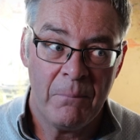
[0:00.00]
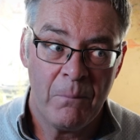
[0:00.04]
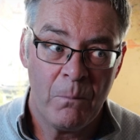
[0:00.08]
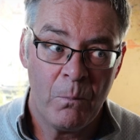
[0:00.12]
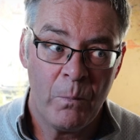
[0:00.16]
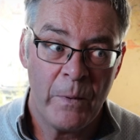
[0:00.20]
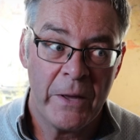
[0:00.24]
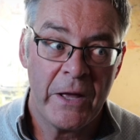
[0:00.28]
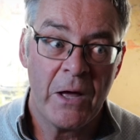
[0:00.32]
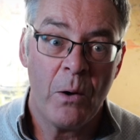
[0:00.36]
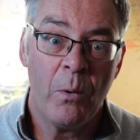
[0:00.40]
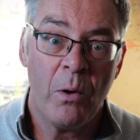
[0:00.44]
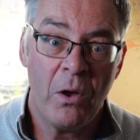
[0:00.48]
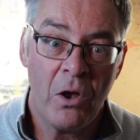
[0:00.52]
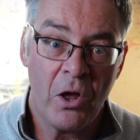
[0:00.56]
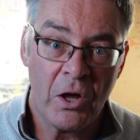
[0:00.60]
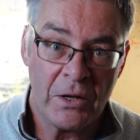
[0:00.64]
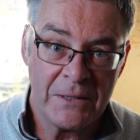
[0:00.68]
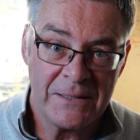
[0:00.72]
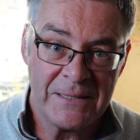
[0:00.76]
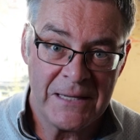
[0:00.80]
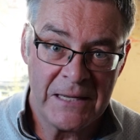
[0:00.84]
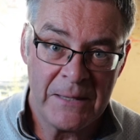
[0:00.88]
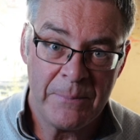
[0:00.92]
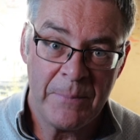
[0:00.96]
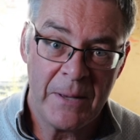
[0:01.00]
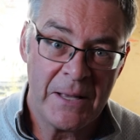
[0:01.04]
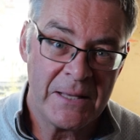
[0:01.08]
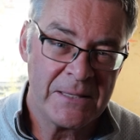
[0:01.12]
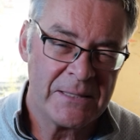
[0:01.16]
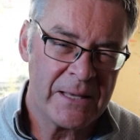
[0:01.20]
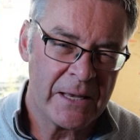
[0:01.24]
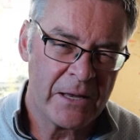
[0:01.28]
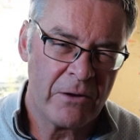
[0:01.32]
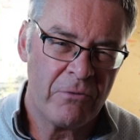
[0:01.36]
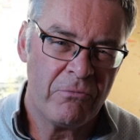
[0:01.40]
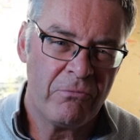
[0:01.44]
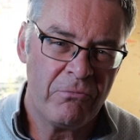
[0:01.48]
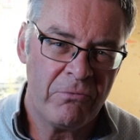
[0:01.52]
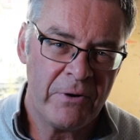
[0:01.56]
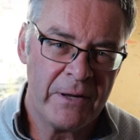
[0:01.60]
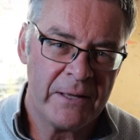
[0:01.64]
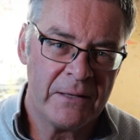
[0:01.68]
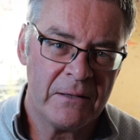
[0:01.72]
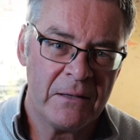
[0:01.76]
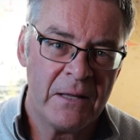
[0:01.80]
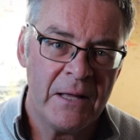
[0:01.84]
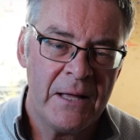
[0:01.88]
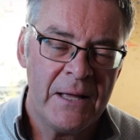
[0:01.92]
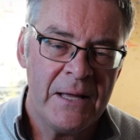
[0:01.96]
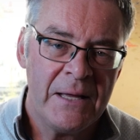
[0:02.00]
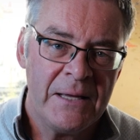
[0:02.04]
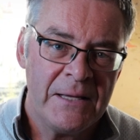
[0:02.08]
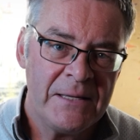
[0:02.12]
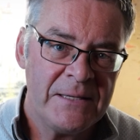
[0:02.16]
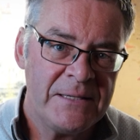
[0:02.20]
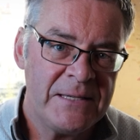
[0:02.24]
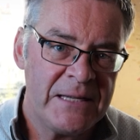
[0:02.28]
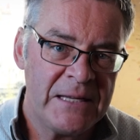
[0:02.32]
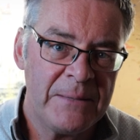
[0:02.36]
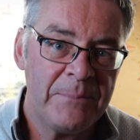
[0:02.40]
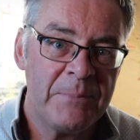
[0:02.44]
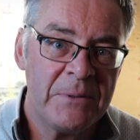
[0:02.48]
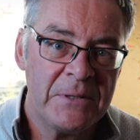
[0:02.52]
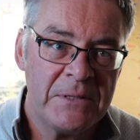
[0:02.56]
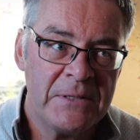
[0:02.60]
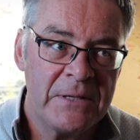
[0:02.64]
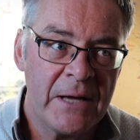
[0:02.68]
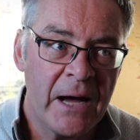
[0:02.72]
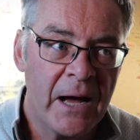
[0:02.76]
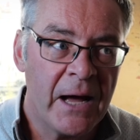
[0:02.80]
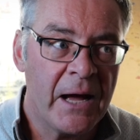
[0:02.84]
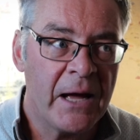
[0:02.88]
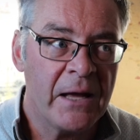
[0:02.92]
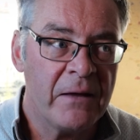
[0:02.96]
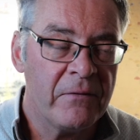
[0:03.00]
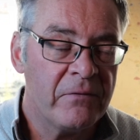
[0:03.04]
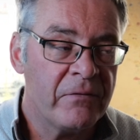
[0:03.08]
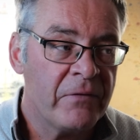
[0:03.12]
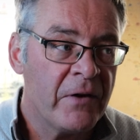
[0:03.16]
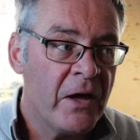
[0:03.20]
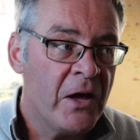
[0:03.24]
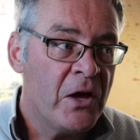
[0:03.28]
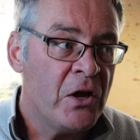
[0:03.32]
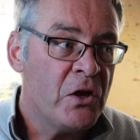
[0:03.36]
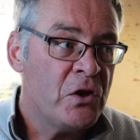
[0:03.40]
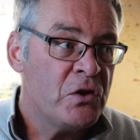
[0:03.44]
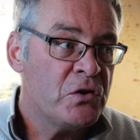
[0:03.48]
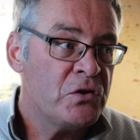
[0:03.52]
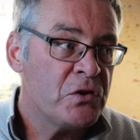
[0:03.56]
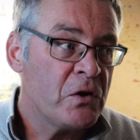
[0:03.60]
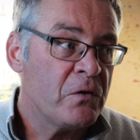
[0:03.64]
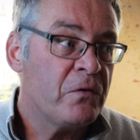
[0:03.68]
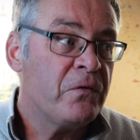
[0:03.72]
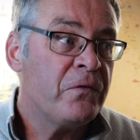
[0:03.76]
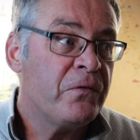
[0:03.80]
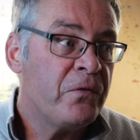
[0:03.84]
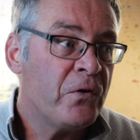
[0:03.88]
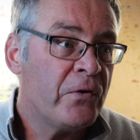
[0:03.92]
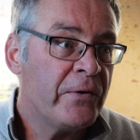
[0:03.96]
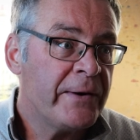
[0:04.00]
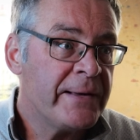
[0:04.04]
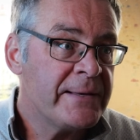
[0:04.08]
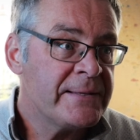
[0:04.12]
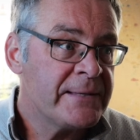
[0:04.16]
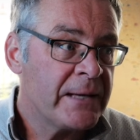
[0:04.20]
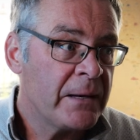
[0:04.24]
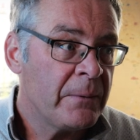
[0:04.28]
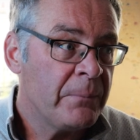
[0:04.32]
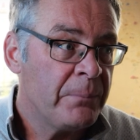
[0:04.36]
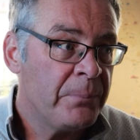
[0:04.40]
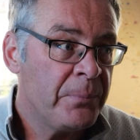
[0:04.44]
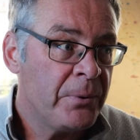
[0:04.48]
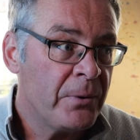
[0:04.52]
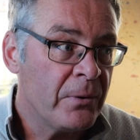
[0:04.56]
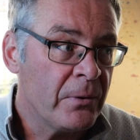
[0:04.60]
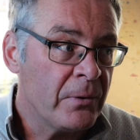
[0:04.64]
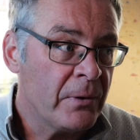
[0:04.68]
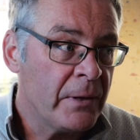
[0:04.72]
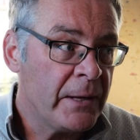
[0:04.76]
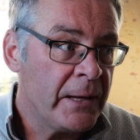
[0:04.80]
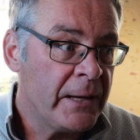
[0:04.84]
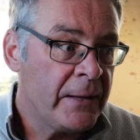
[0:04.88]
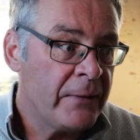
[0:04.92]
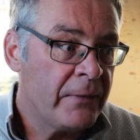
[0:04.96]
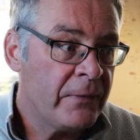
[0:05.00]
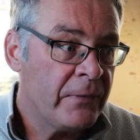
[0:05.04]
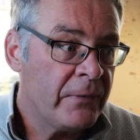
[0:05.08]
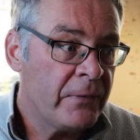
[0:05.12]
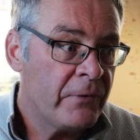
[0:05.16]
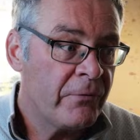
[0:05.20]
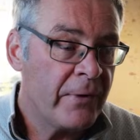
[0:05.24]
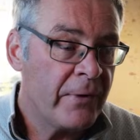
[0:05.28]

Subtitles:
We go a lot deeper. It's like a real deep dive. So for example, in the